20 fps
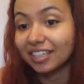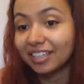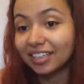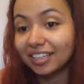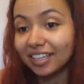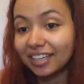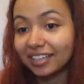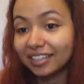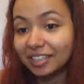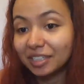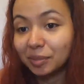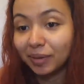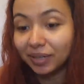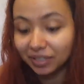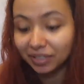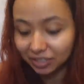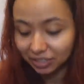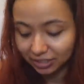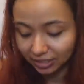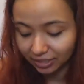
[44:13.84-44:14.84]
in that
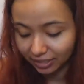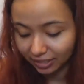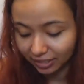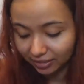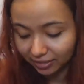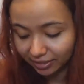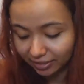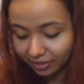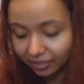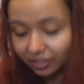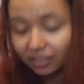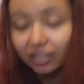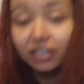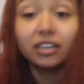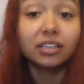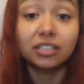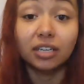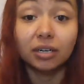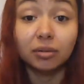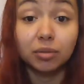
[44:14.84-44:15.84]
despair shit, and like
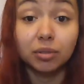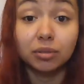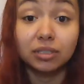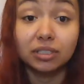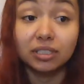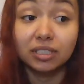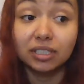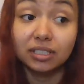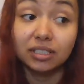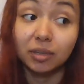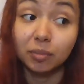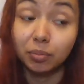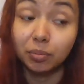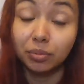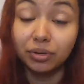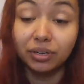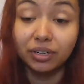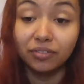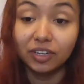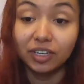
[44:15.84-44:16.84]
Tyrone and Tandy are
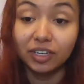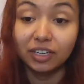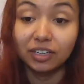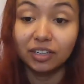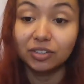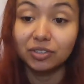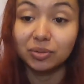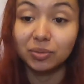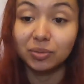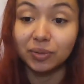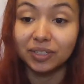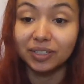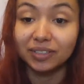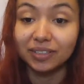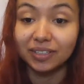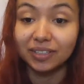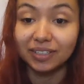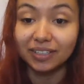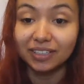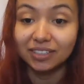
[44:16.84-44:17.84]
pretty fucking close with it.
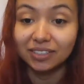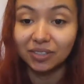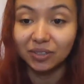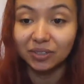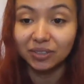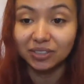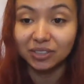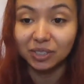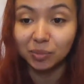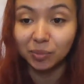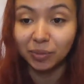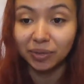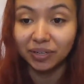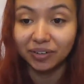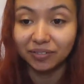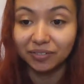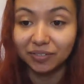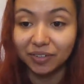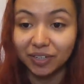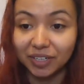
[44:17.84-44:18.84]
Like, that's their
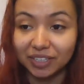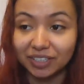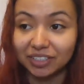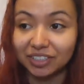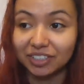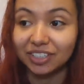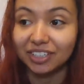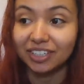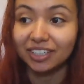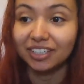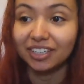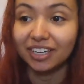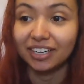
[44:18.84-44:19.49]
despair fucking shit.